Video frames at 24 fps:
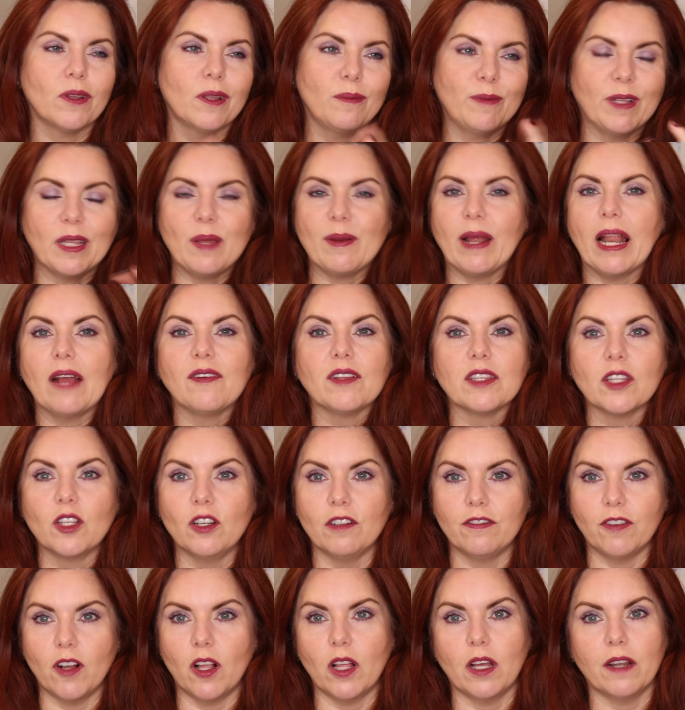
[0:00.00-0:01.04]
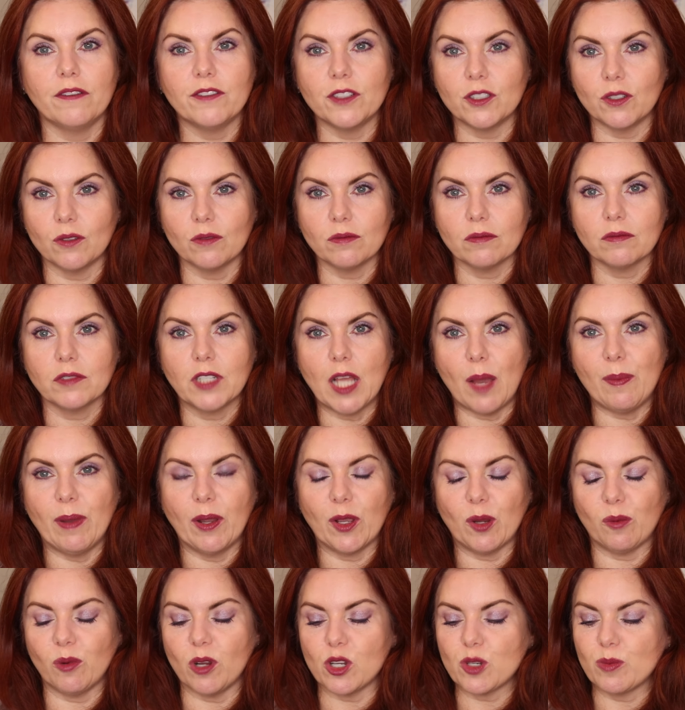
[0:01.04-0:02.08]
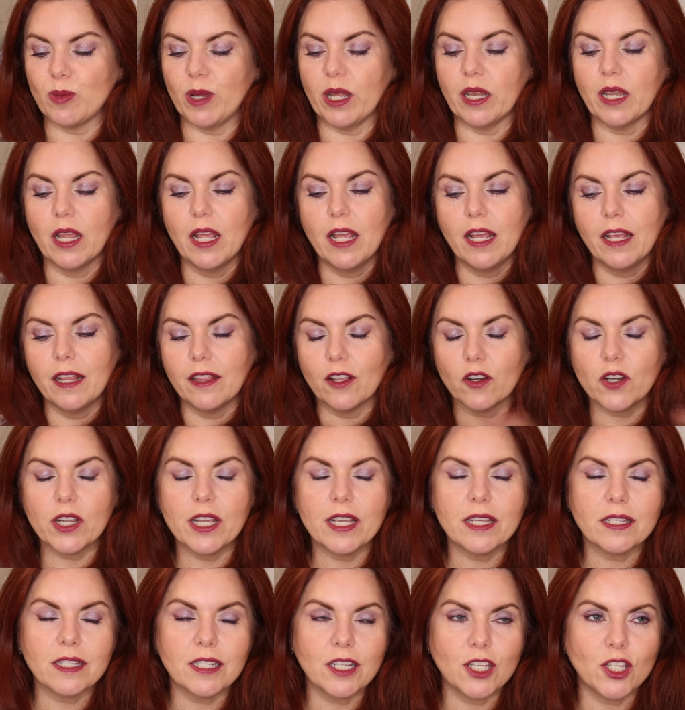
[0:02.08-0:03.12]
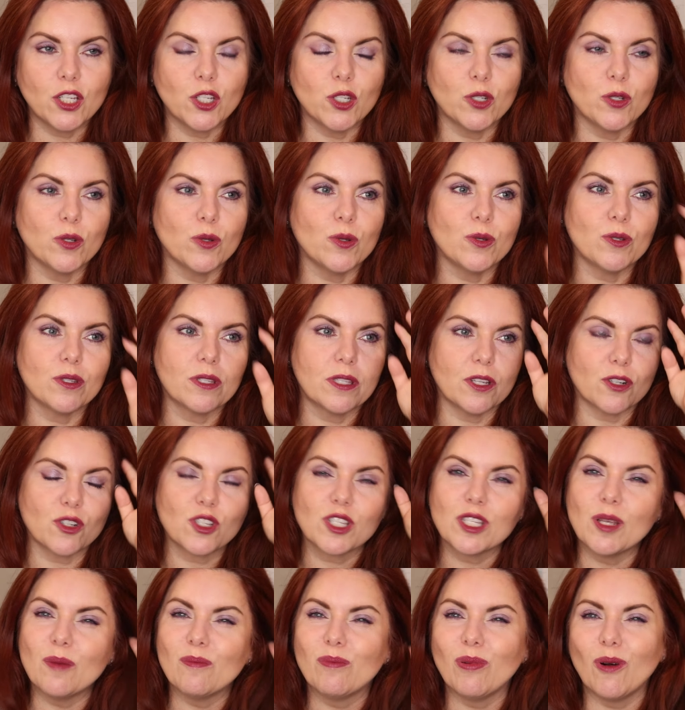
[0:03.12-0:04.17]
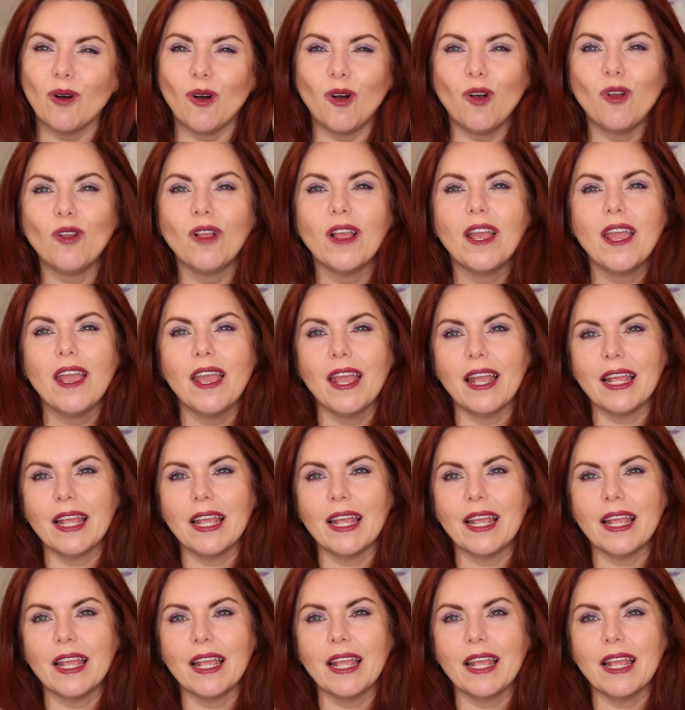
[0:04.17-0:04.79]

Well, I mean, they might have a little fallout if you don't tap out your brush, but they're easy to use. They're simple.